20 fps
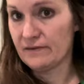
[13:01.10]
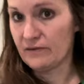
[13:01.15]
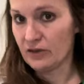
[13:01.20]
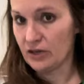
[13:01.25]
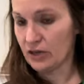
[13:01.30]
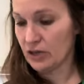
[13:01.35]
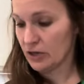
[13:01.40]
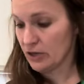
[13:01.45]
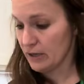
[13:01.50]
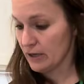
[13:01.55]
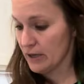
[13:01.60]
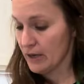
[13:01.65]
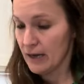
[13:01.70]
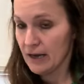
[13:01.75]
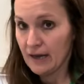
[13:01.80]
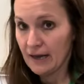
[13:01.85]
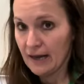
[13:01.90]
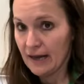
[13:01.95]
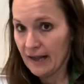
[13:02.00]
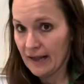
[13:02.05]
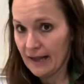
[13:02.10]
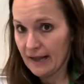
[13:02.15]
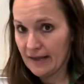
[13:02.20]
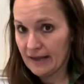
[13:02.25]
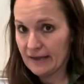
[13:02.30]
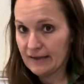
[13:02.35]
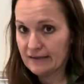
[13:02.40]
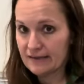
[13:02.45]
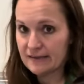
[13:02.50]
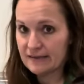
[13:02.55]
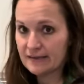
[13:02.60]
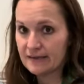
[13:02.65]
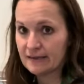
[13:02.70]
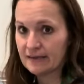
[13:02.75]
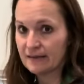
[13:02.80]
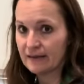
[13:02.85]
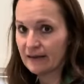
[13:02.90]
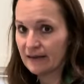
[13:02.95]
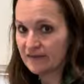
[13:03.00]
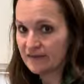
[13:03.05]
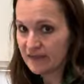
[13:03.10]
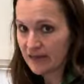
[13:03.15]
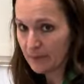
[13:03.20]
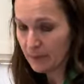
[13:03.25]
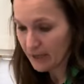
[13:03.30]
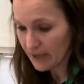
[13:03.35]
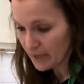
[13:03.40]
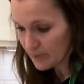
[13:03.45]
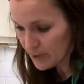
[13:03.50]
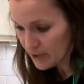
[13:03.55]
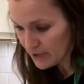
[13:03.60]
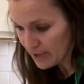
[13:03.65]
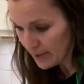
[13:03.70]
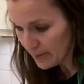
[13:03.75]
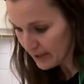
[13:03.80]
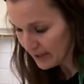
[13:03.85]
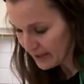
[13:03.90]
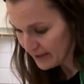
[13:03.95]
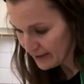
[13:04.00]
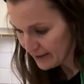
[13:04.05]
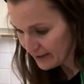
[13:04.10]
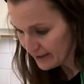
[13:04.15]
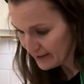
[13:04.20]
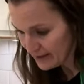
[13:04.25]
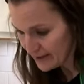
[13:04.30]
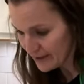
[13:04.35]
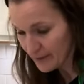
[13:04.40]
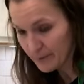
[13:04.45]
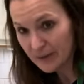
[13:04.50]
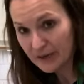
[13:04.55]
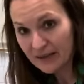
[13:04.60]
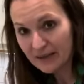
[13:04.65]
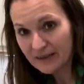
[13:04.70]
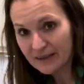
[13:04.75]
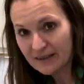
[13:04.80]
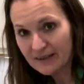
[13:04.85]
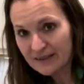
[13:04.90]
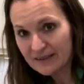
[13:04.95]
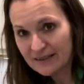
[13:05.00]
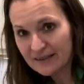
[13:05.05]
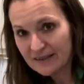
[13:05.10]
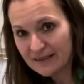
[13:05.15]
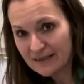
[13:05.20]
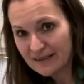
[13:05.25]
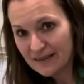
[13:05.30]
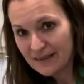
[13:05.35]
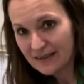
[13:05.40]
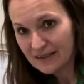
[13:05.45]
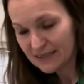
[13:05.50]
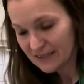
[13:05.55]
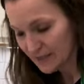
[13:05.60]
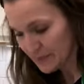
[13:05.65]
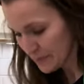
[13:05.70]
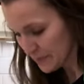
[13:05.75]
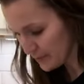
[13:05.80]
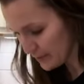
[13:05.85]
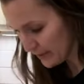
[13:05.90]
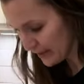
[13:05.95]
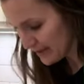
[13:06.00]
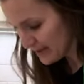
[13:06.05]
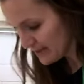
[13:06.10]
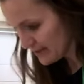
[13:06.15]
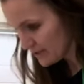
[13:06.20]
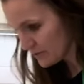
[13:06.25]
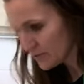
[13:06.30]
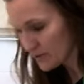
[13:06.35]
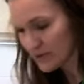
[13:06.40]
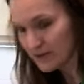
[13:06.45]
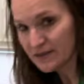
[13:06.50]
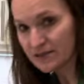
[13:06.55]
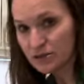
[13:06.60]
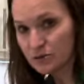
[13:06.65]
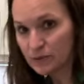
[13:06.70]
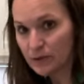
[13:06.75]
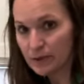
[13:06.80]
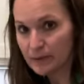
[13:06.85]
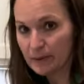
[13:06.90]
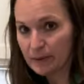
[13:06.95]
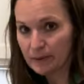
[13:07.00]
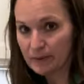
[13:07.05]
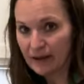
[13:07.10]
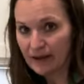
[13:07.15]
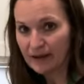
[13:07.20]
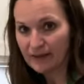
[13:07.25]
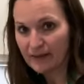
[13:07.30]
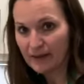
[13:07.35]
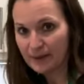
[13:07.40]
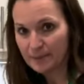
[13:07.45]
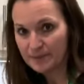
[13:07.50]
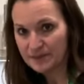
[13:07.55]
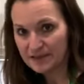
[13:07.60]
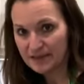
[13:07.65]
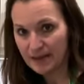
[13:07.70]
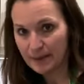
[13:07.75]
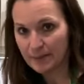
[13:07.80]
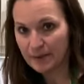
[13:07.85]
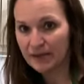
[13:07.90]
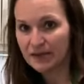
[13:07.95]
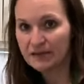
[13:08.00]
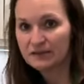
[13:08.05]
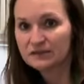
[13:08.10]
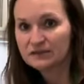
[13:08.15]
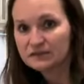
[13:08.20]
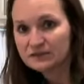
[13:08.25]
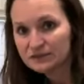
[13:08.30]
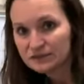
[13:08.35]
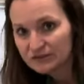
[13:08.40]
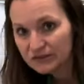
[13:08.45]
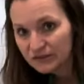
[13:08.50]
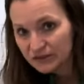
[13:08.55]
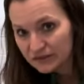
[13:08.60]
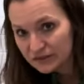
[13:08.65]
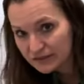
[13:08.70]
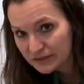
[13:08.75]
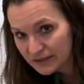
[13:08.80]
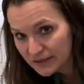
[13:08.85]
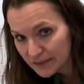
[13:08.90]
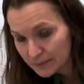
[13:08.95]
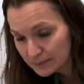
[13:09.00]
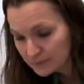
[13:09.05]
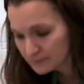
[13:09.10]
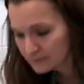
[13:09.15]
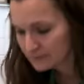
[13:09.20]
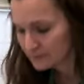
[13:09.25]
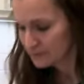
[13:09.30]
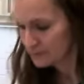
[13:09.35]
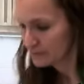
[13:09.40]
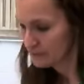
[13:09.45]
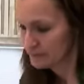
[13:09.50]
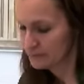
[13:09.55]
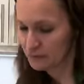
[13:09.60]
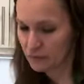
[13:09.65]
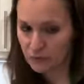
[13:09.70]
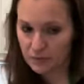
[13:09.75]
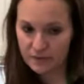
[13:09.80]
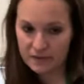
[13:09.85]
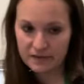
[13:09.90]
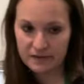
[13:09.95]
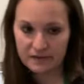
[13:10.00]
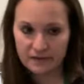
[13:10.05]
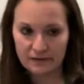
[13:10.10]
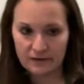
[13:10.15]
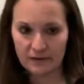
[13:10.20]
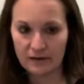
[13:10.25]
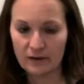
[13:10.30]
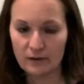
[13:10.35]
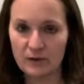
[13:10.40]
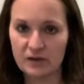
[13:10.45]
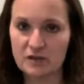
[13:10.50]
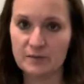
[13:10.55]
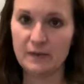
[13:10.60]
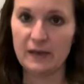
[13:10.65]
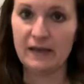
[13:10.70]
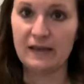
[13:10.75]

every year. And I have Sammy. Come here, Sammy. Come here. Some people like to see you. See, this is one of my black labs, Sammy. Yep. Oops. Now I gotta wash my